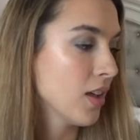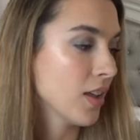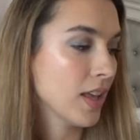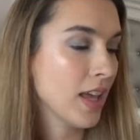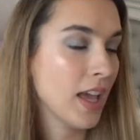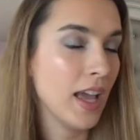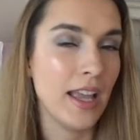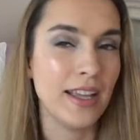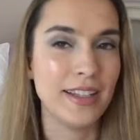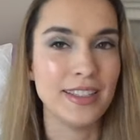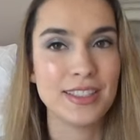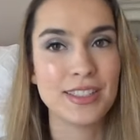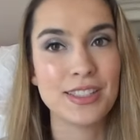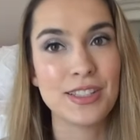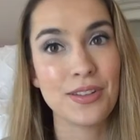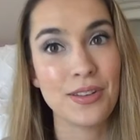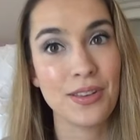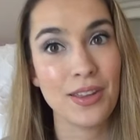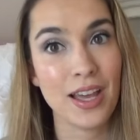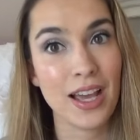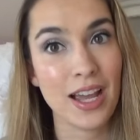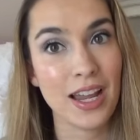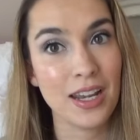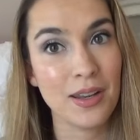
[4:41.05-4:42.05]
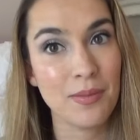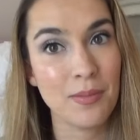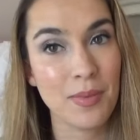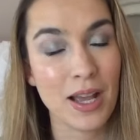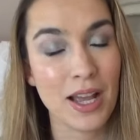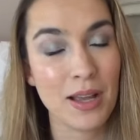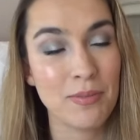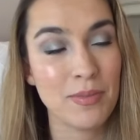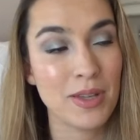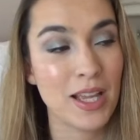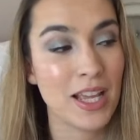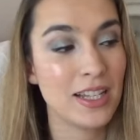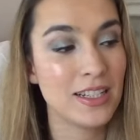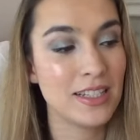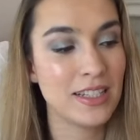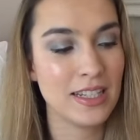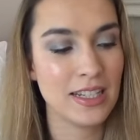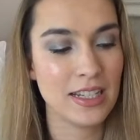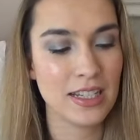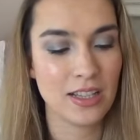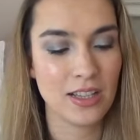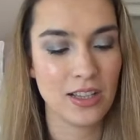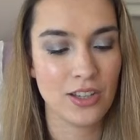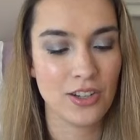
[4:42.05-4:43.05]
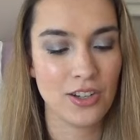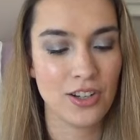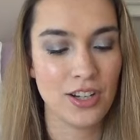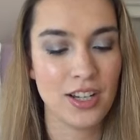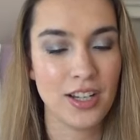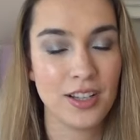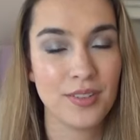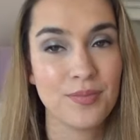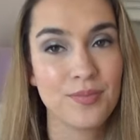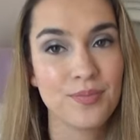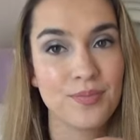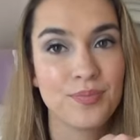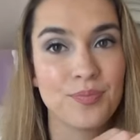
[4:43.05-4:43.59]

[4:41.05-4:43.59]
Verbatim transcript: Okay, so the item I'm decluttering.